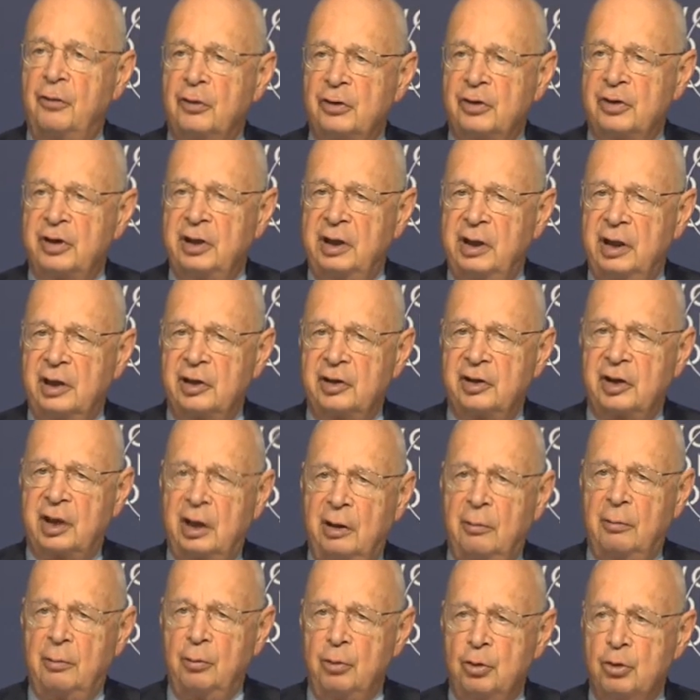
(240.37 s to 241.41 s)
and says,
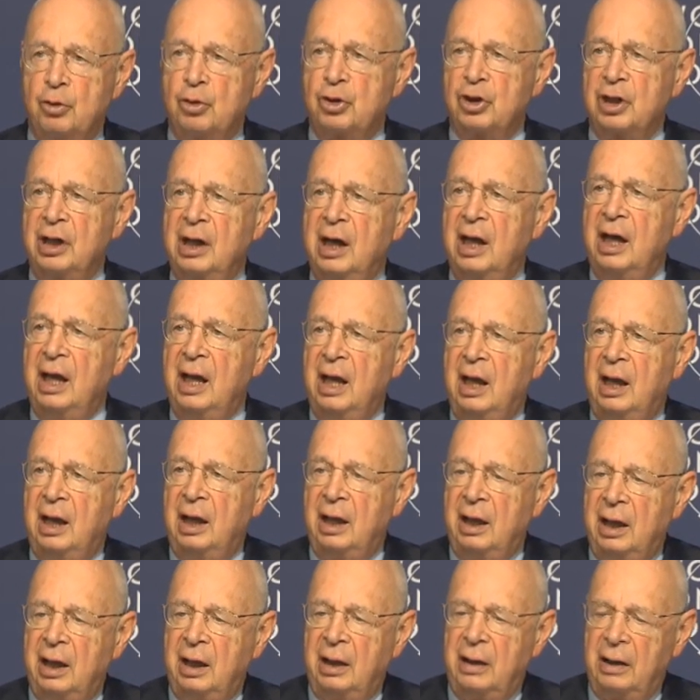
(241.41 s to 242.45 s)
ooh, look, it's a
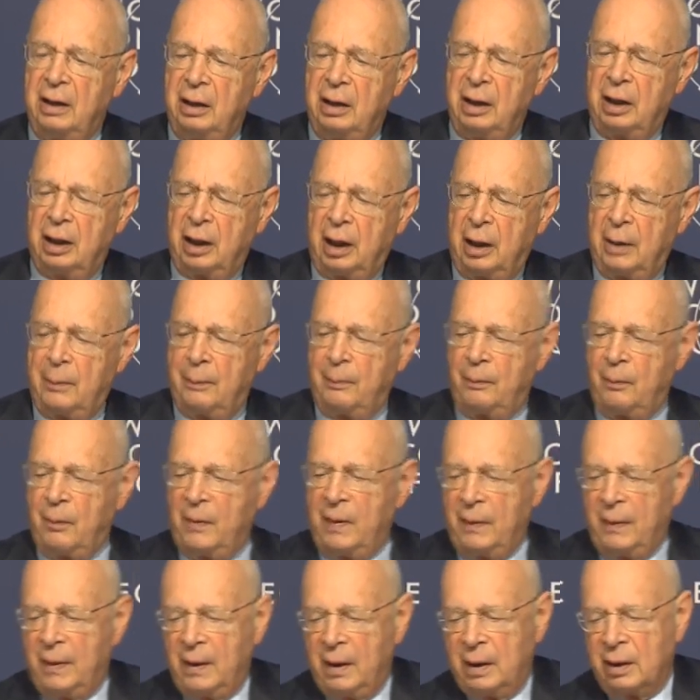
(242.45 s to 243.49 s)
chocolate egg.
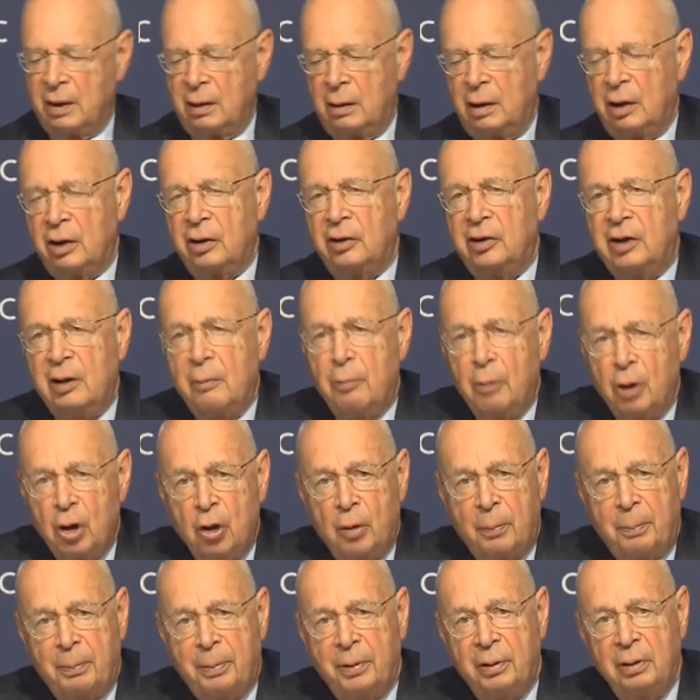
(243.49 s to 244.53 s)
I'm going to
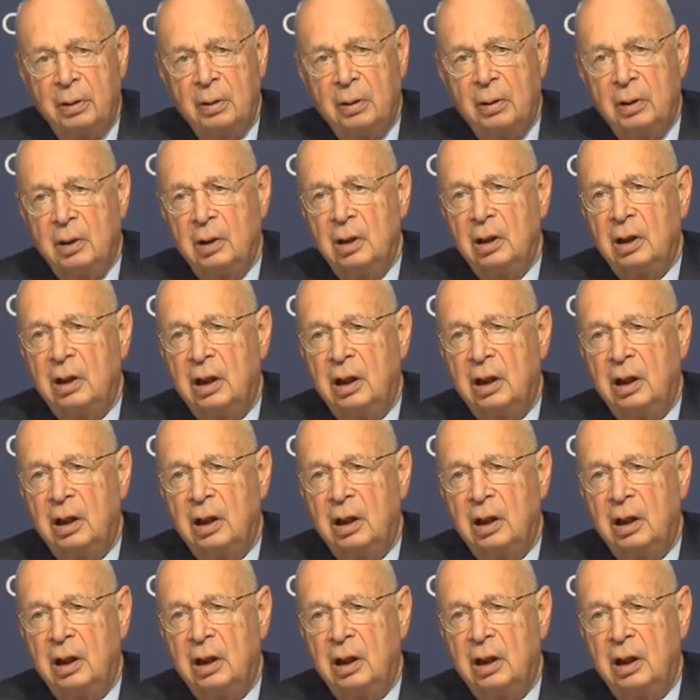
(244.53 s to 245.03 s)
swallow it.